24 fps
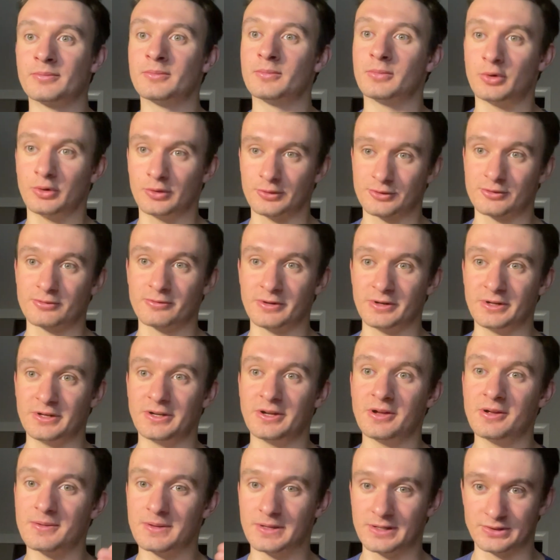Ultra running
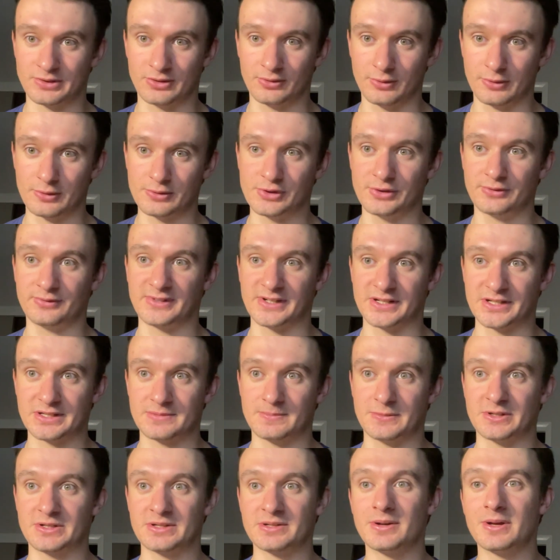is a large
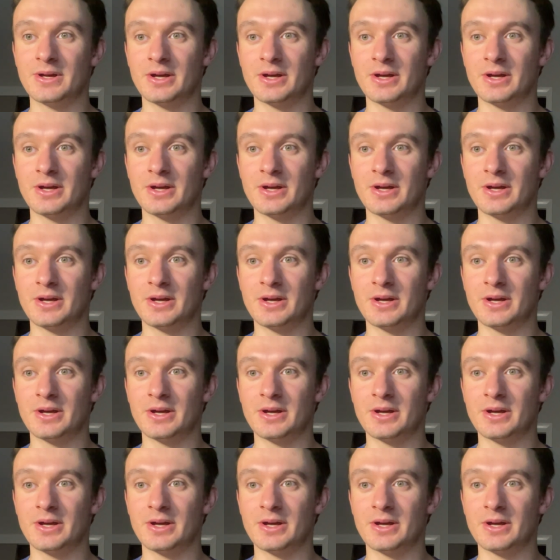investment.